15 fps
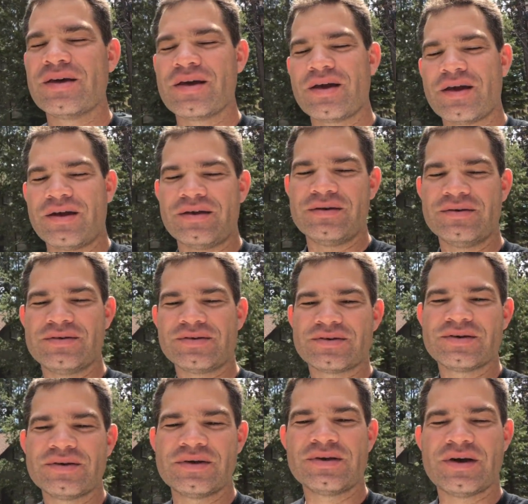And
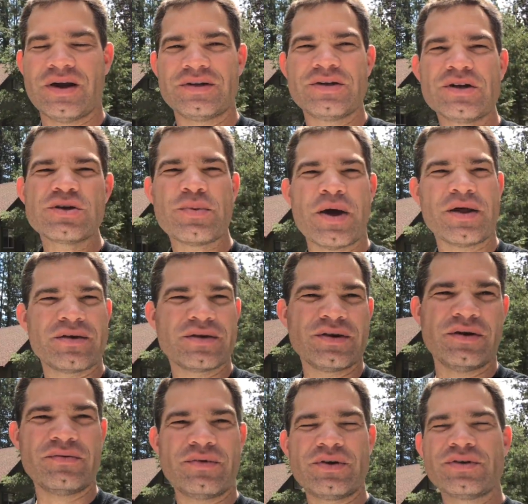I talked about, you
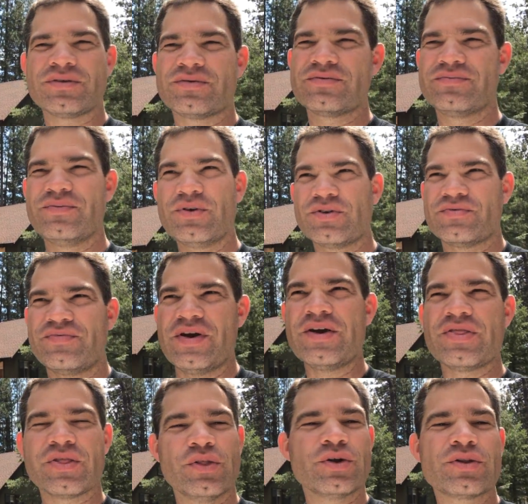know, what does
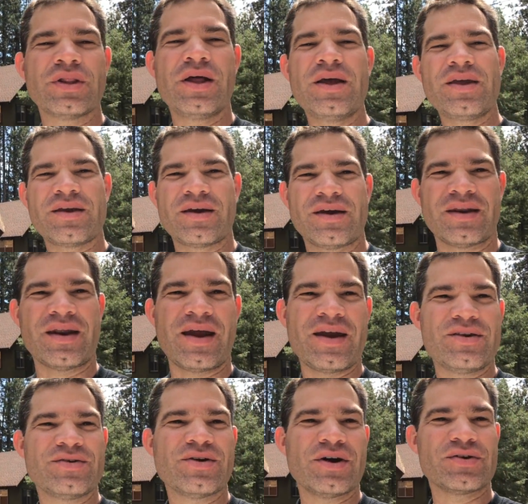faith look like? And I
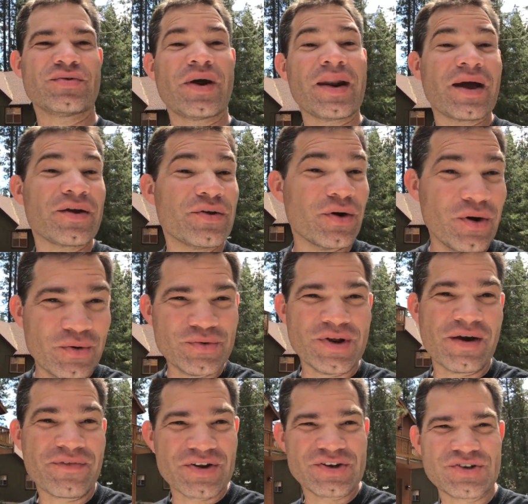had you guys write out your own
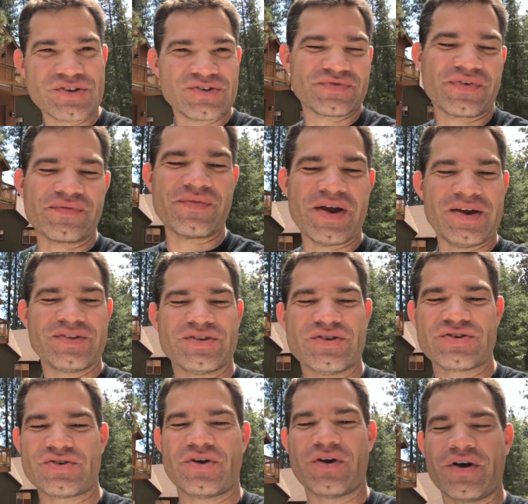definitions for faith to
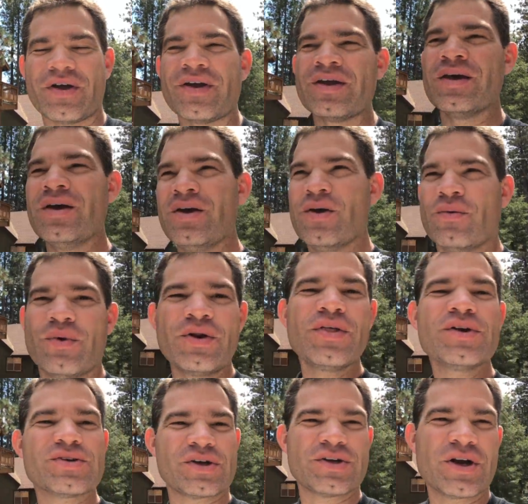start. One of
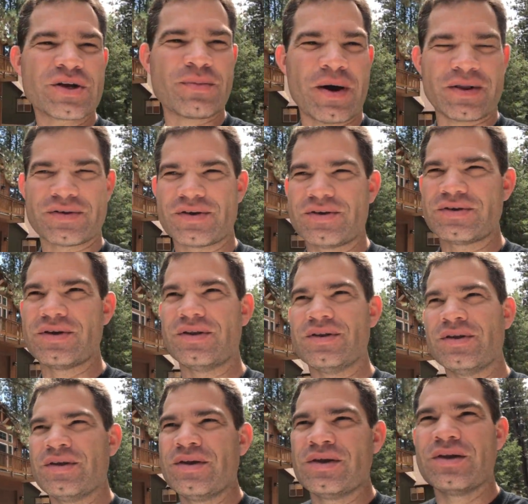the things I talked about is I said,
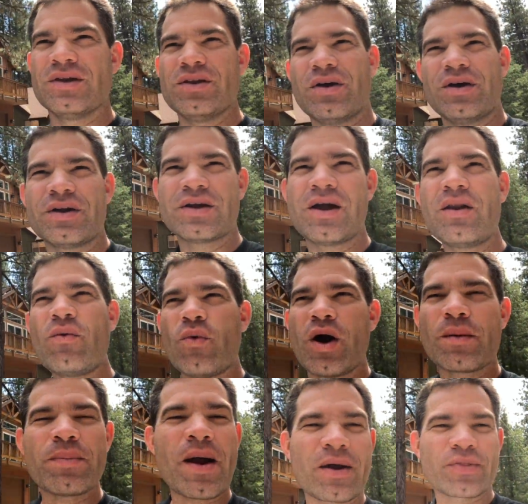you know, I kind of
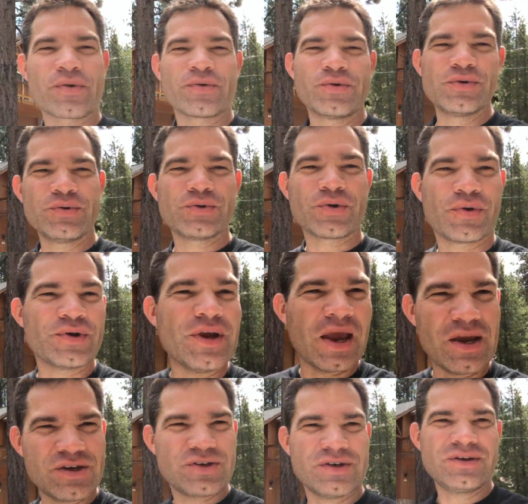walked back through
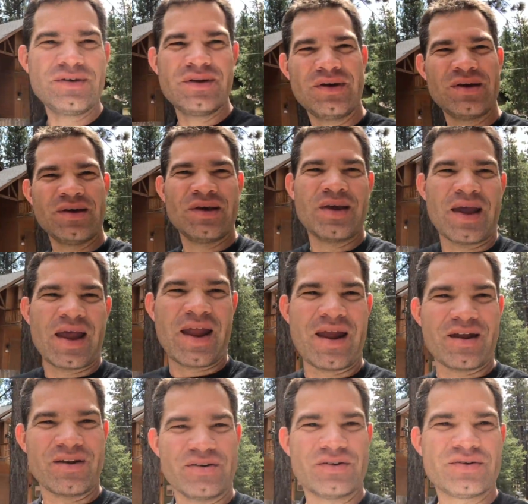creation
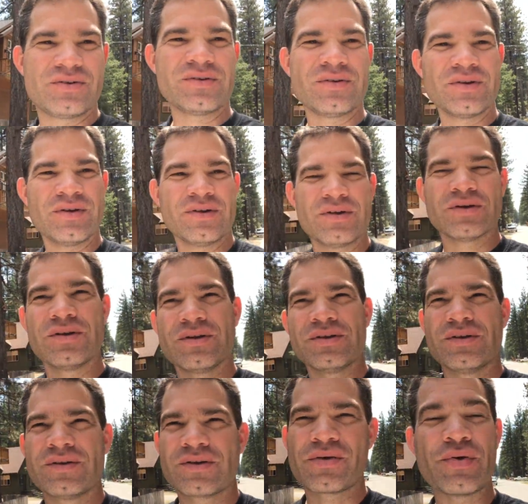and
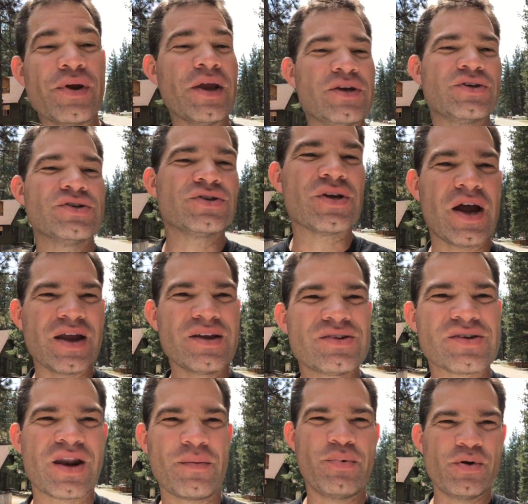creation
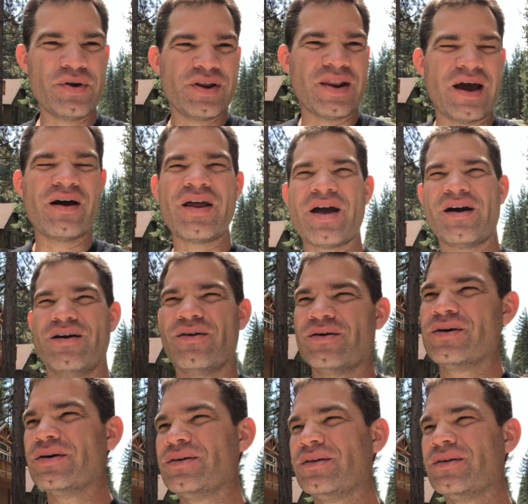science, and I pointed out how